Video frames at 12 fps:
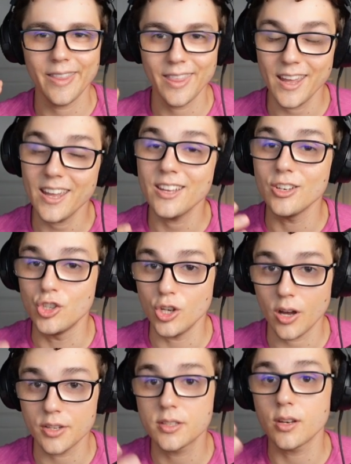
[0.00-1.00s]
They
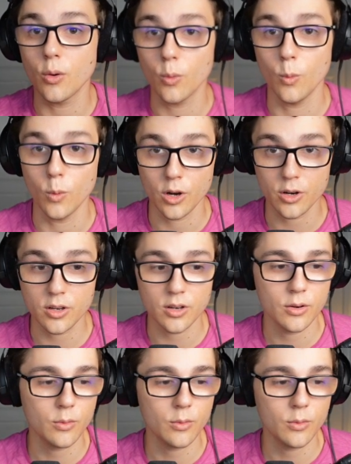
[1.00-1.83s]
just work,